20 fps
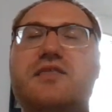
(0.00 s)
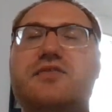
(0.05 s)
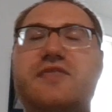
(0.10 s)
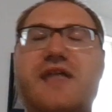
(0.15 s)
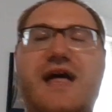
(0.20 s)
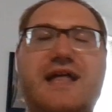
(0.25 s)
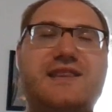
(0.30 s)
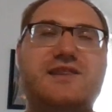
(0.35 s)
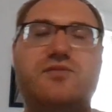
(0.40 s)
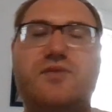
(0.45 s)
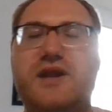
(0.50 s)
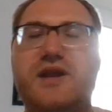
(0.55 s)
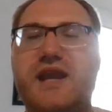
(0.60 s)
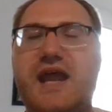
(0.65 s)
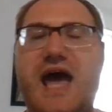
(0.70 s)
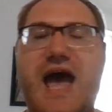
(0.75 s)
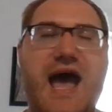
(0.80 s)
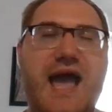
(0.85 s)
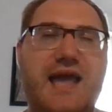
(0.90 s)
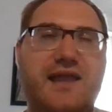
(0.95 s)
that's when
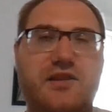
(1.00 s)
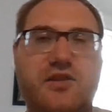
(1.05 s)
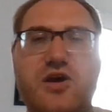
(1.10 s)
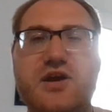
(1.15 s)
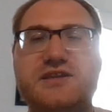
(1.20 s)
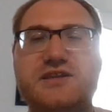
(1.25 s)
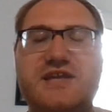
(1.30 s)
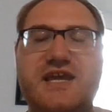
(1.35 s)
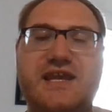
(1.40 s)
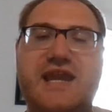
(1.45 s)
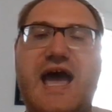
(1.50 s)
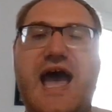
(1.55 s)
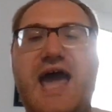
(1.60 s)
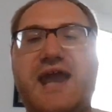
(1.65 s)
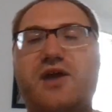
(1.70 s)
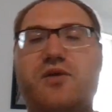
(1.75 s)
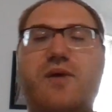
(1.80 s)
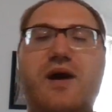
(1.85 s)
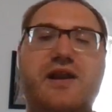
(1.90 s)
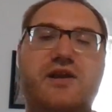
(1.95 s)
I looked and I
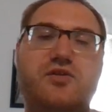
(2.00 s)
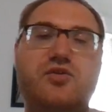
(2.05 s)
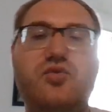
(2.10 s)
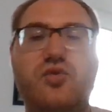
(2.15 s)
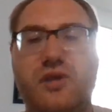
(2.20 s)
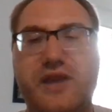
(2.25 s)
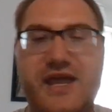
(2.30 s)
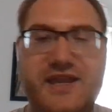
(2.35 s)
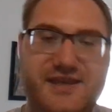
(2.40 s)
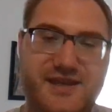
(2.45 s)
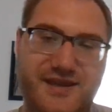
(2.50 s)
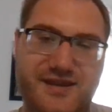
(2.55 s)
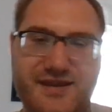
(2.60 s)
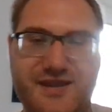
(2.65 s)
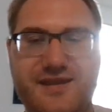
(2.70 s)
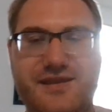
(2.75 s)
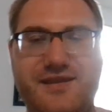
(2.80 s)
don't want to Google it.